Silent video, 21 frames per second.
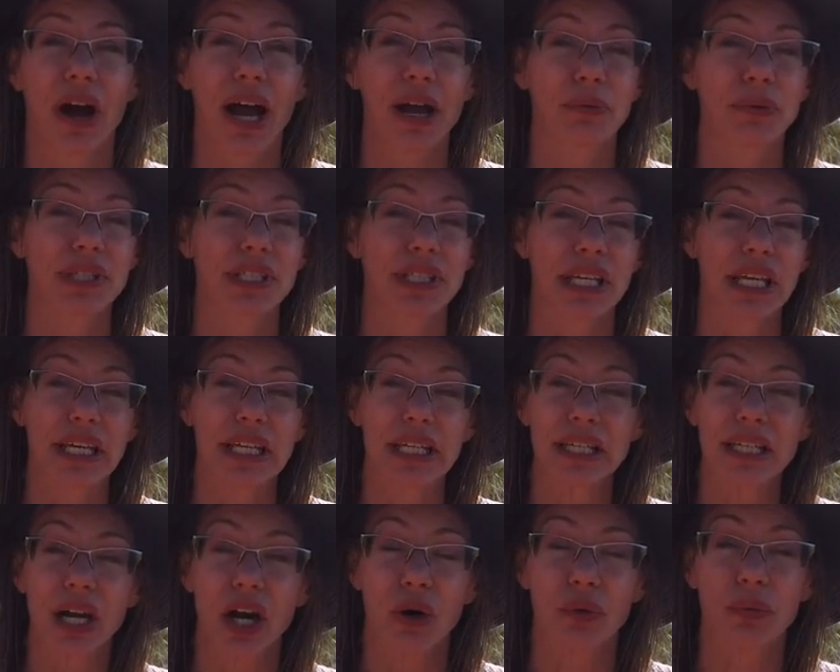I was
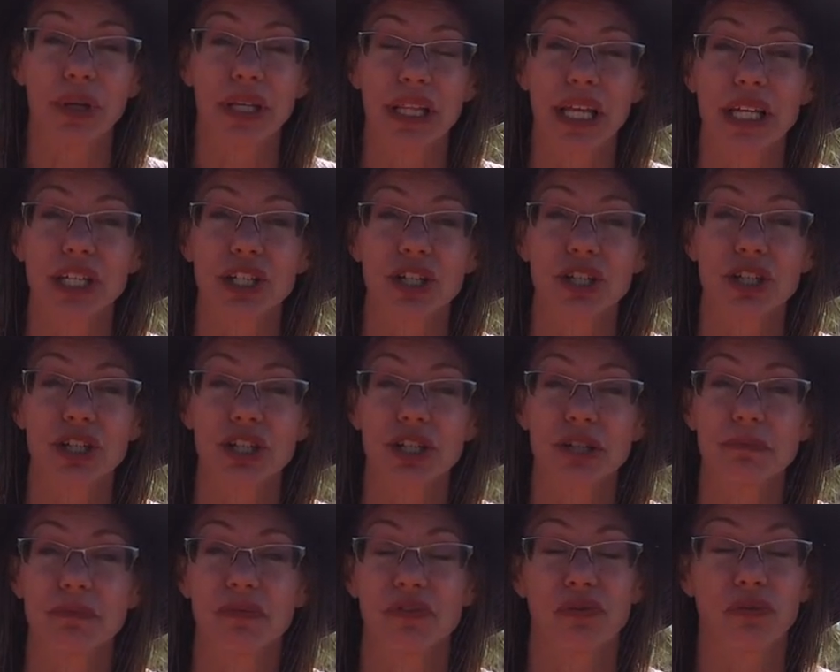in a
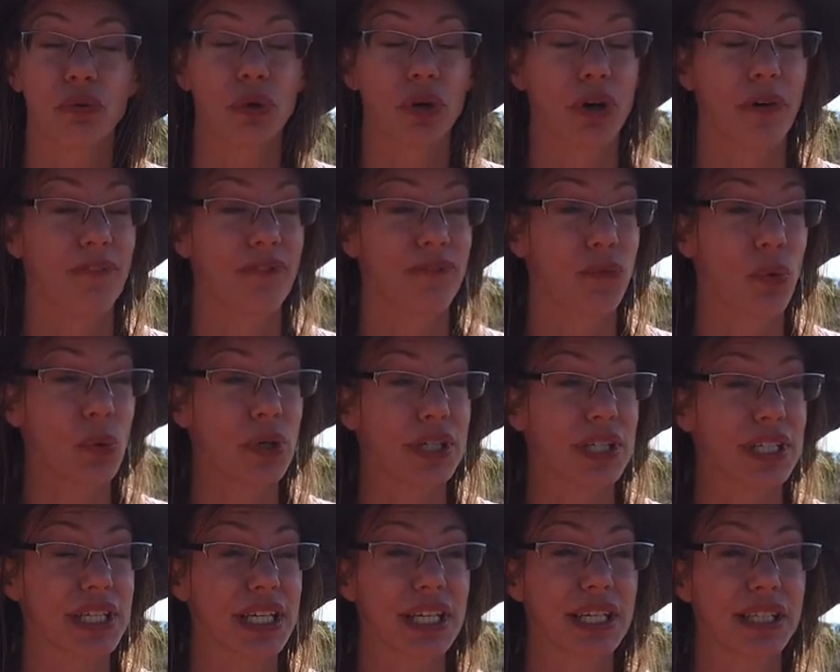relationship for
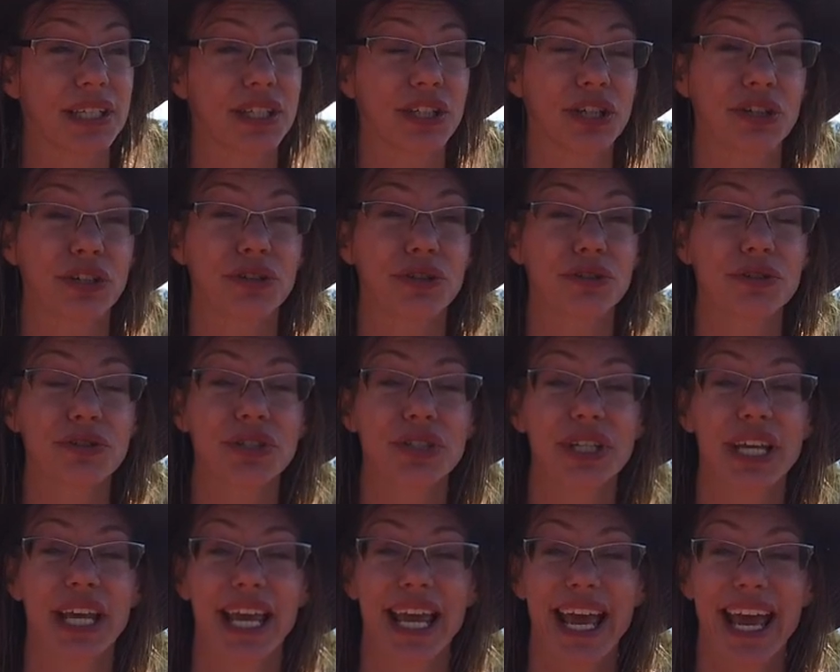14
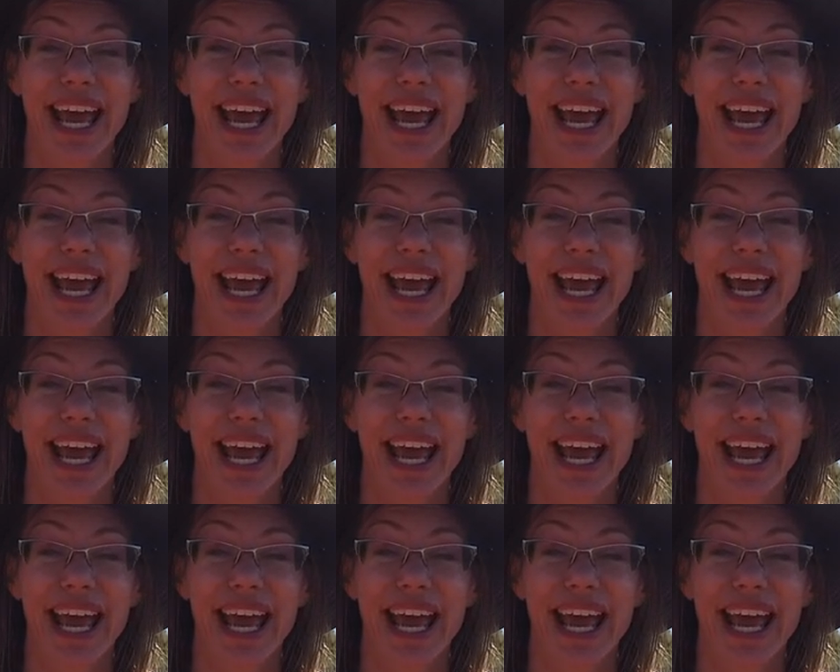years